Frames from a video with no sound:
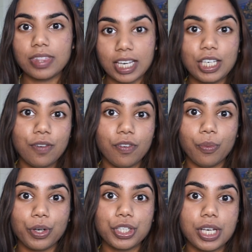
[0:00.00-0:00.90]
Thank you for
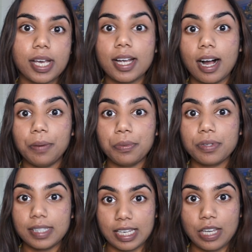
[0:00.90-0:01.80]
watching. I will
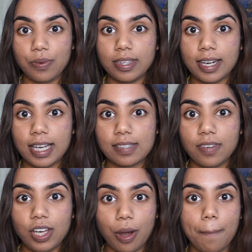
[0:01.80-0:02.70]
see you in the next
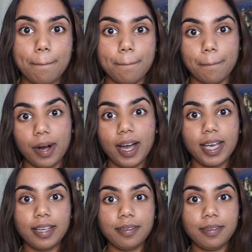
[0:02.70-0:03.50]
video. Bye!